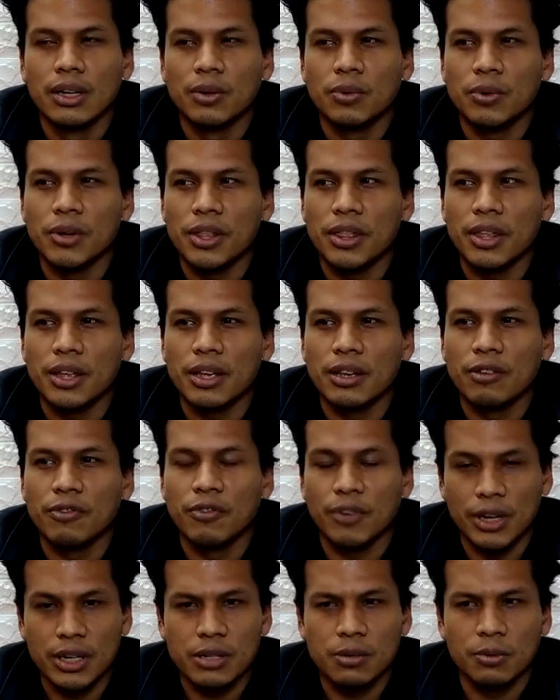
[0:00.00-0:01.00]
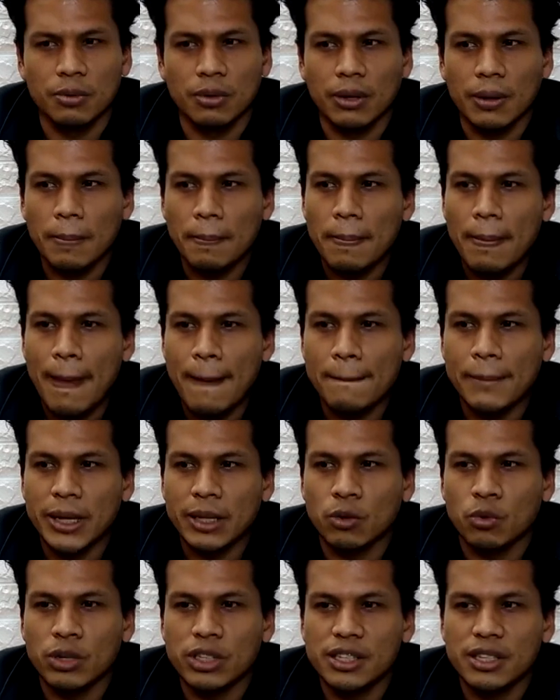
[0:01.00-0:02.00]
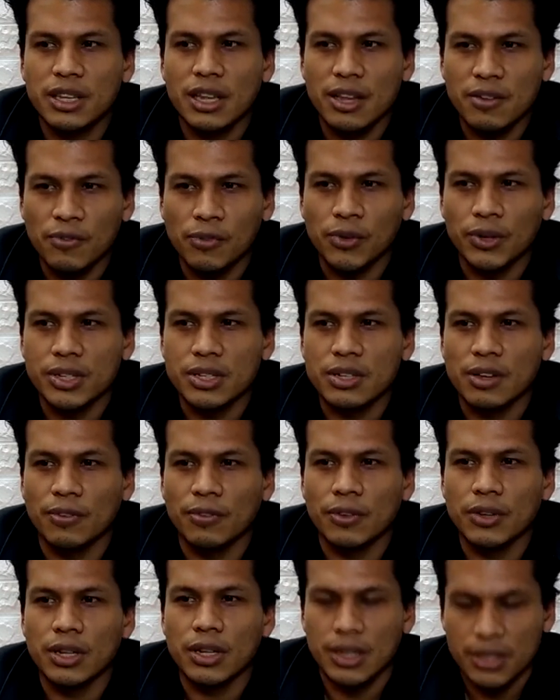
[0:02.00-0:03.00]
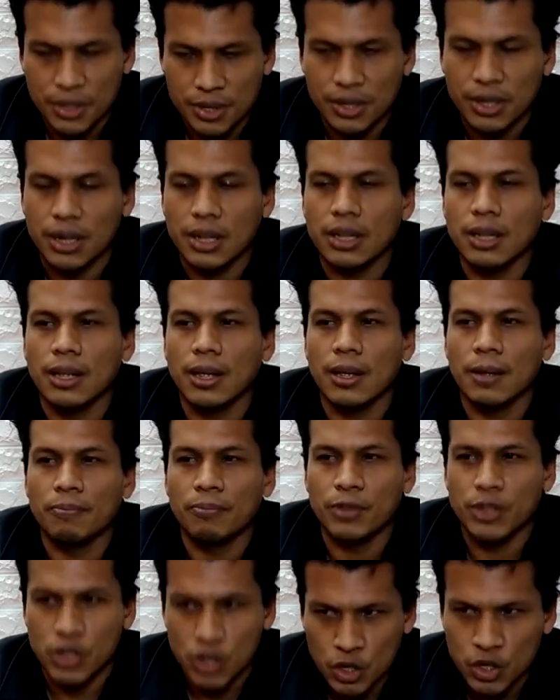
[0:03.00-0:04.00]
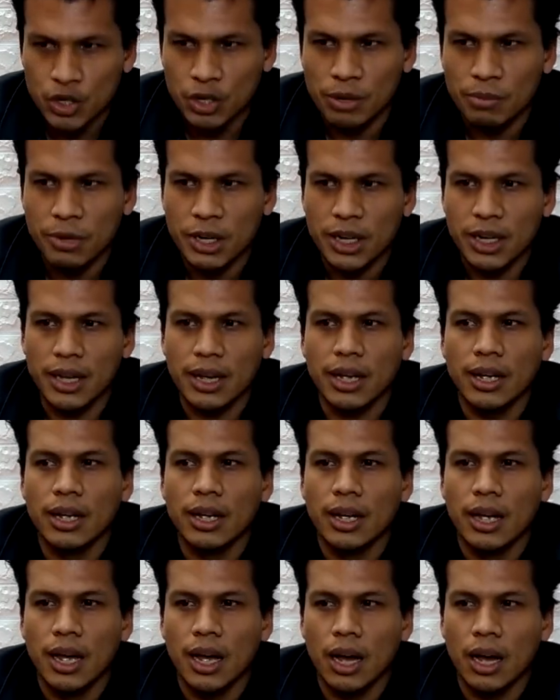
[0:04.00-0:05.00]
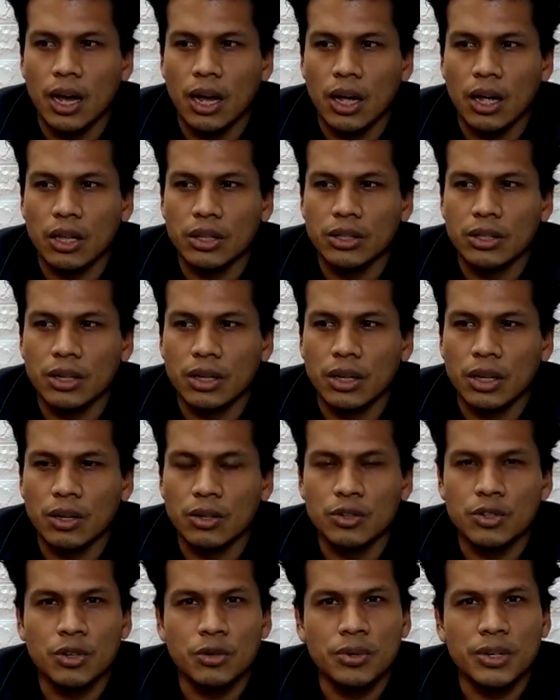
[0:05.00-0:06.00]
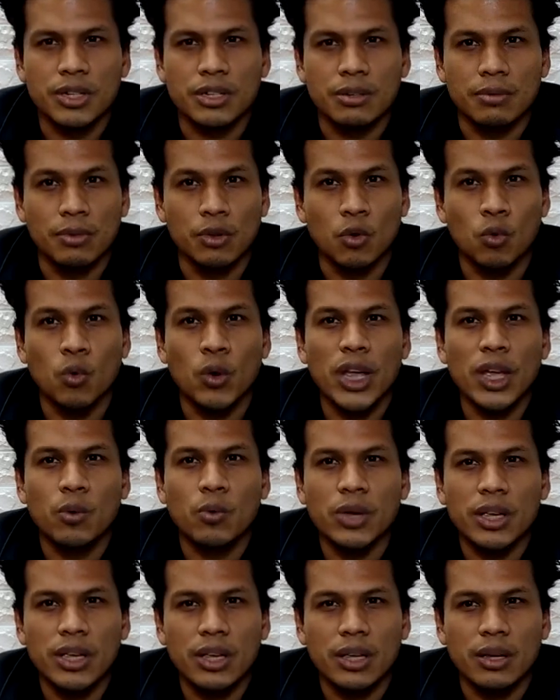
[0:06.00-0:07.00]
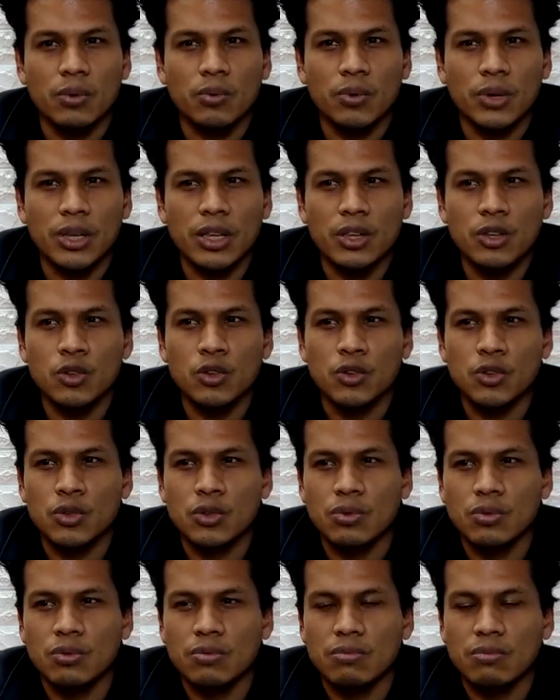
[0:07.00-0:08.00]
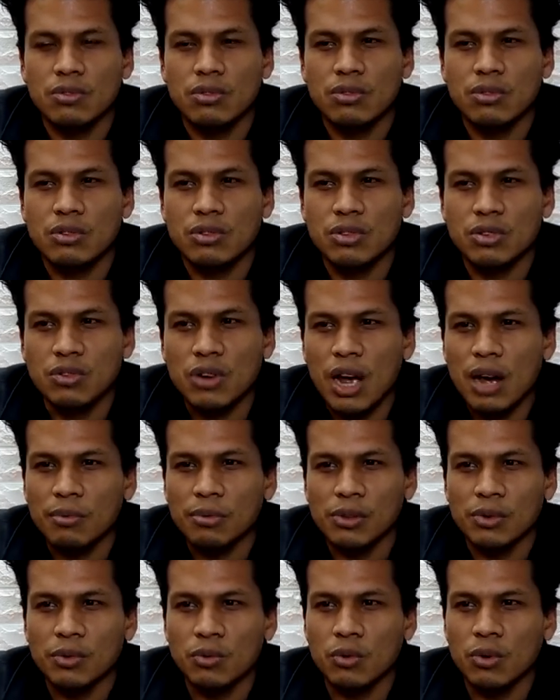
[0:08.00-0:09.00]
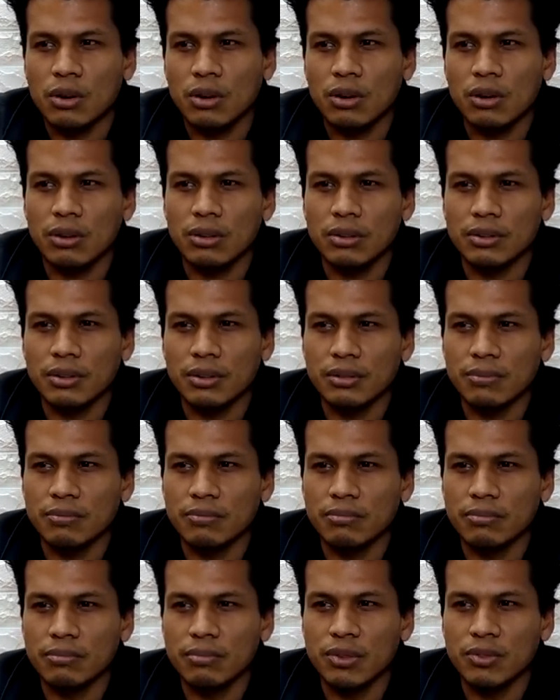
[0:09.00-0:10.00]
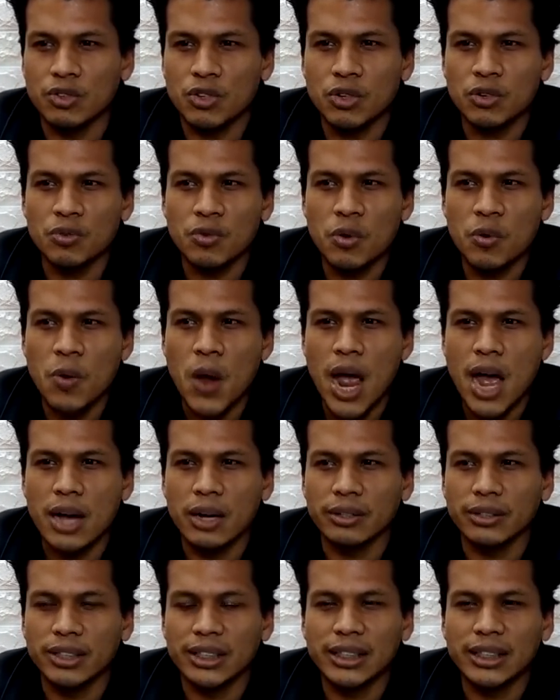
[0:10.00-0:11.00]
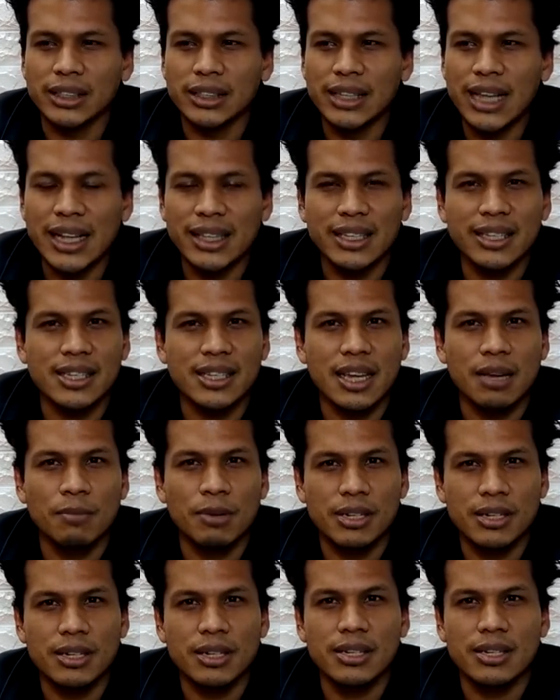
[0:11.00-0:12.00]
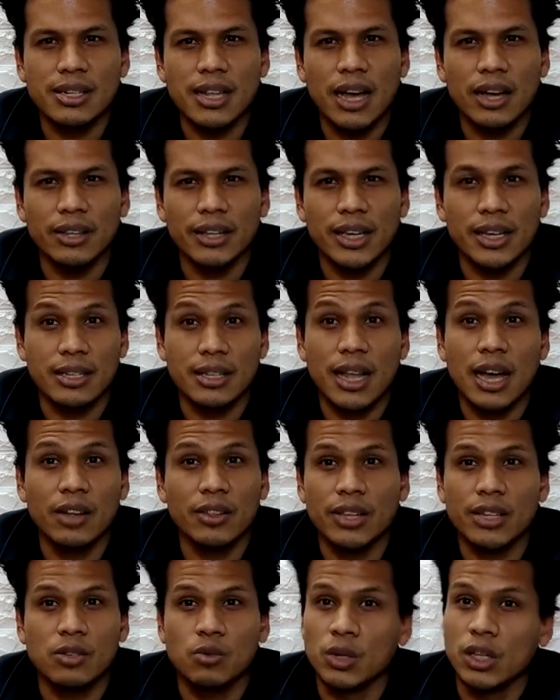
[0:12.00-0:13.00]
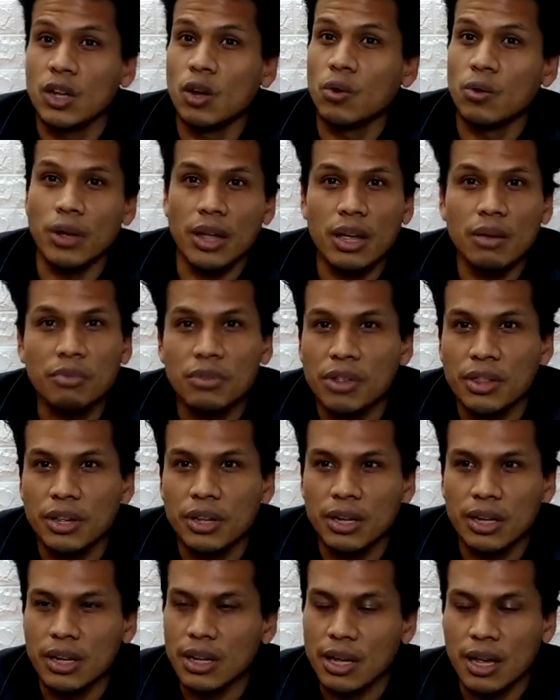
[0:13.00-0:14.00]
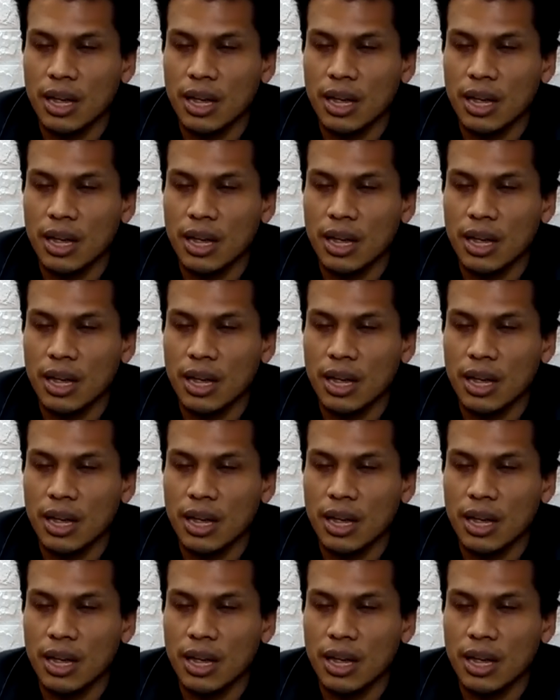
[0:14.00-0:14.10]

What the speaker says: with Facebook. But what's the influence of internet and social media on tourism? The way we used to travel the world and tour around is not the same as it is nowadays. Nowadays we know everything.